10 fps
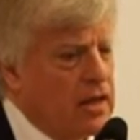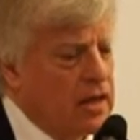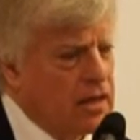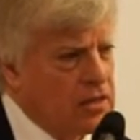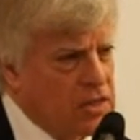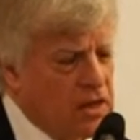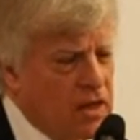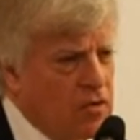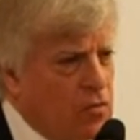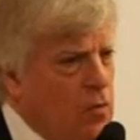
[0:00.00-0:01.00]

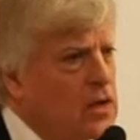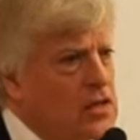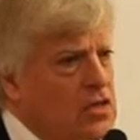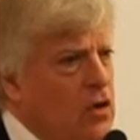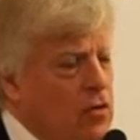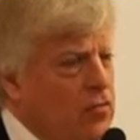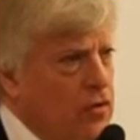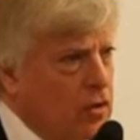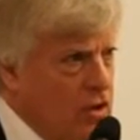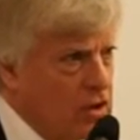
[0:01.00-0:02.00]
incident was
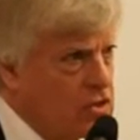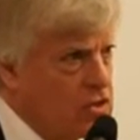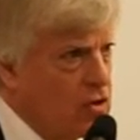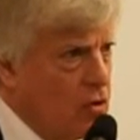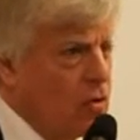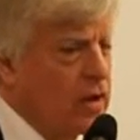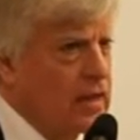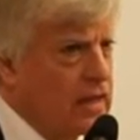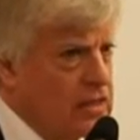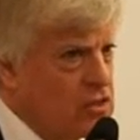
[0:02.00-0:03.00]
overlooked, or at
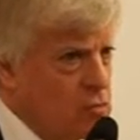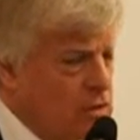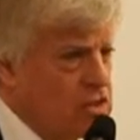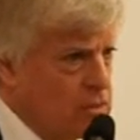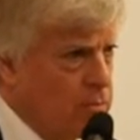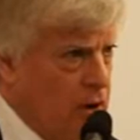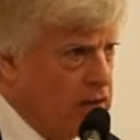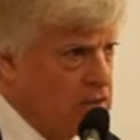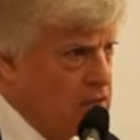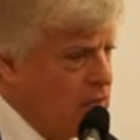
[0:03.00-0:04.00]
least was
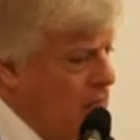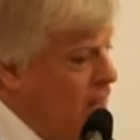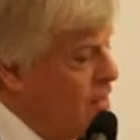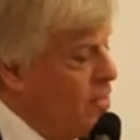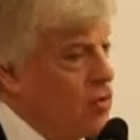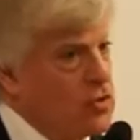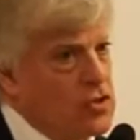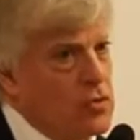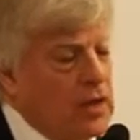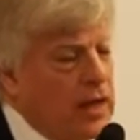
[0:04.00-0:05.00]
suppressed. Those
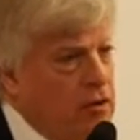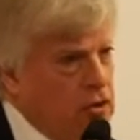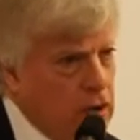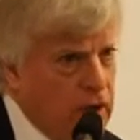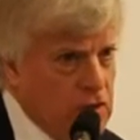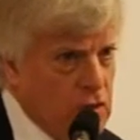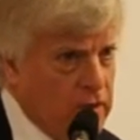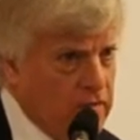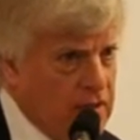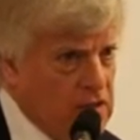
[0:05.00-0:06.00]
who later tried to
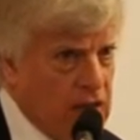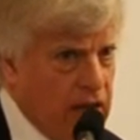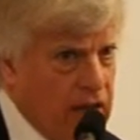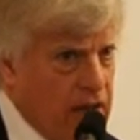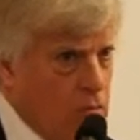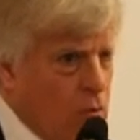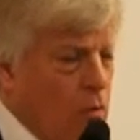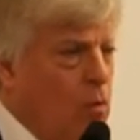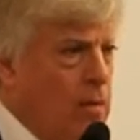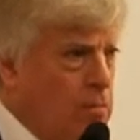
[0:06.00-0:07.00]
investigate it were
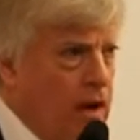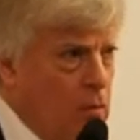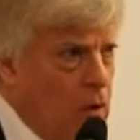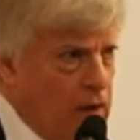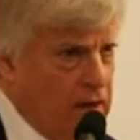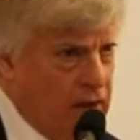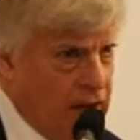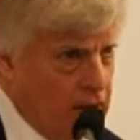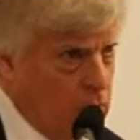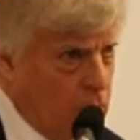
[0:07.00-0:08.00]
one
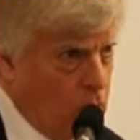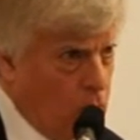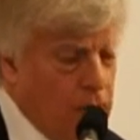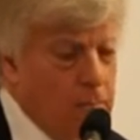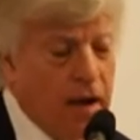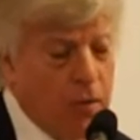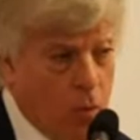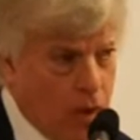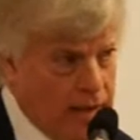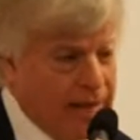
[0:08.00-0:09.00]
by
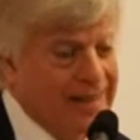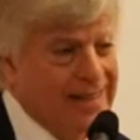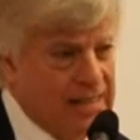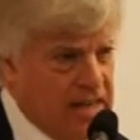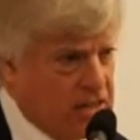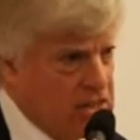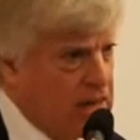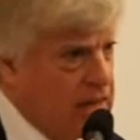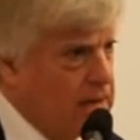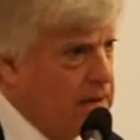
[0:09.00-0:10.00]
one
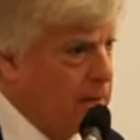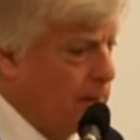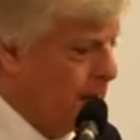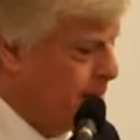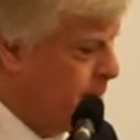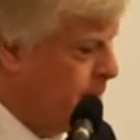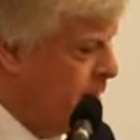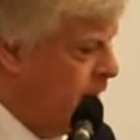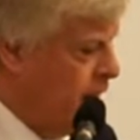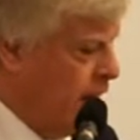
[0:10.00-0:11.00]
assassinated.
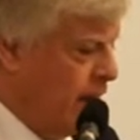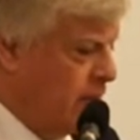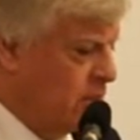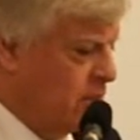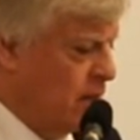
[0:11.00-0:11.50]
And